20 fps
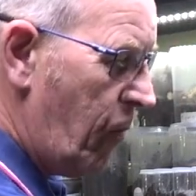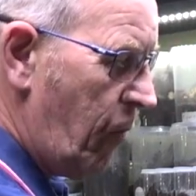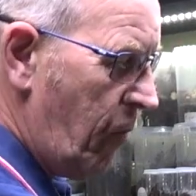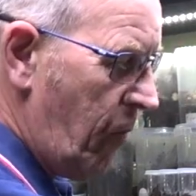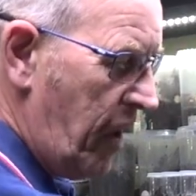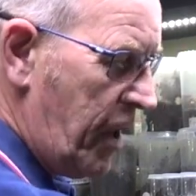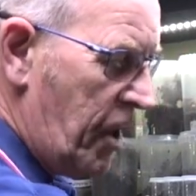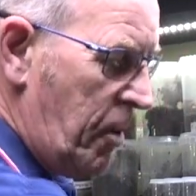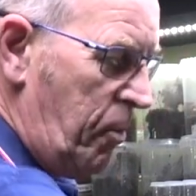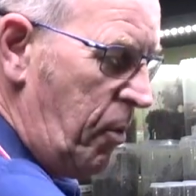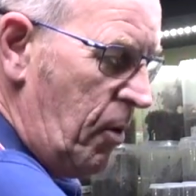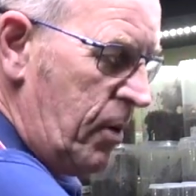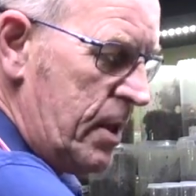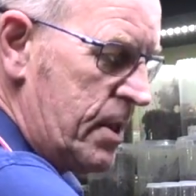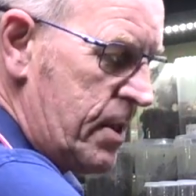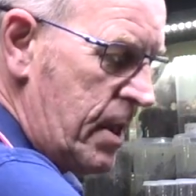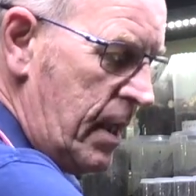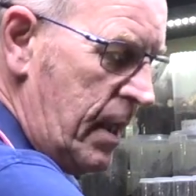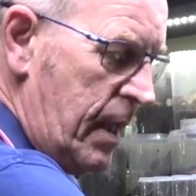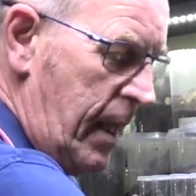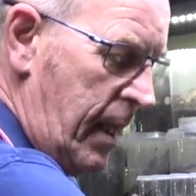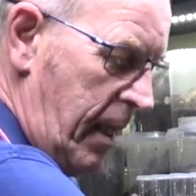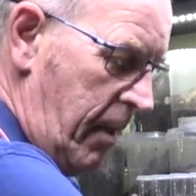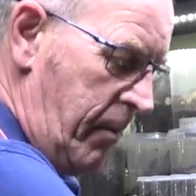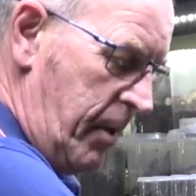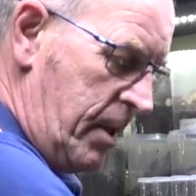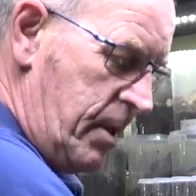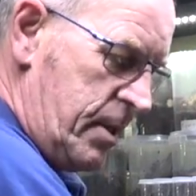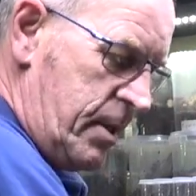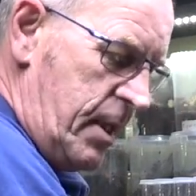we're going to put this in here
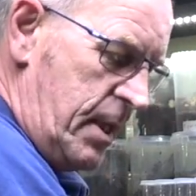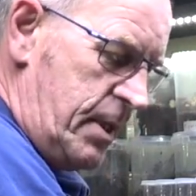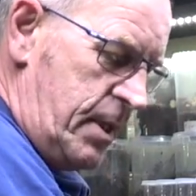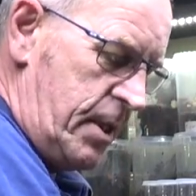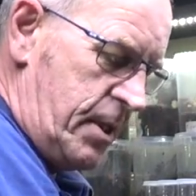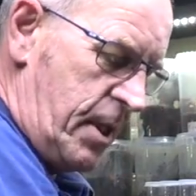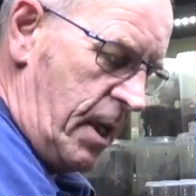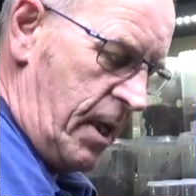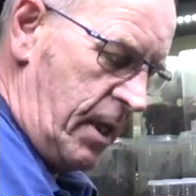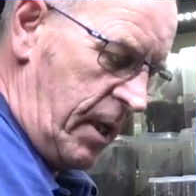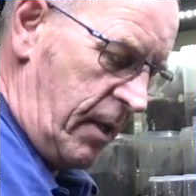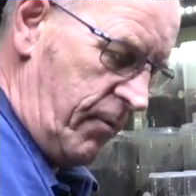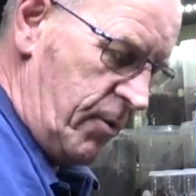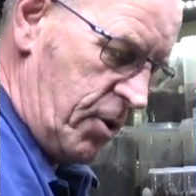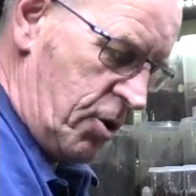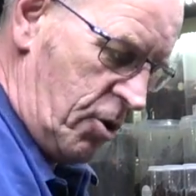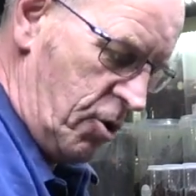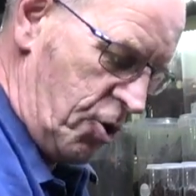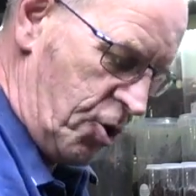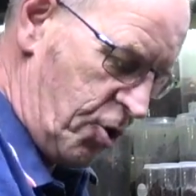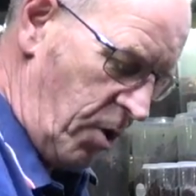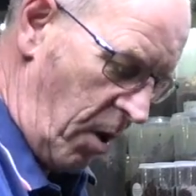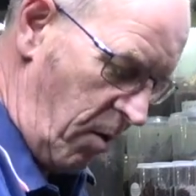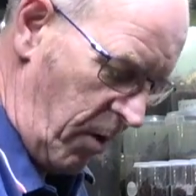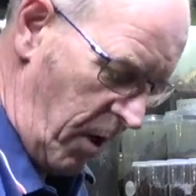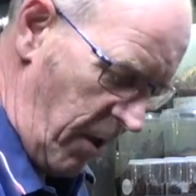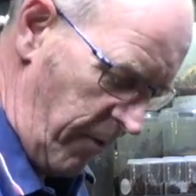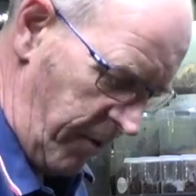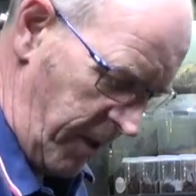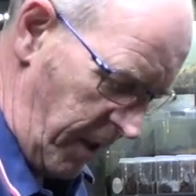because this is going to give us control
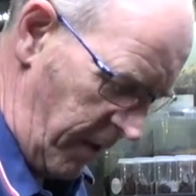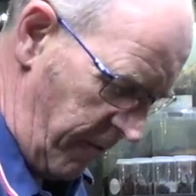over the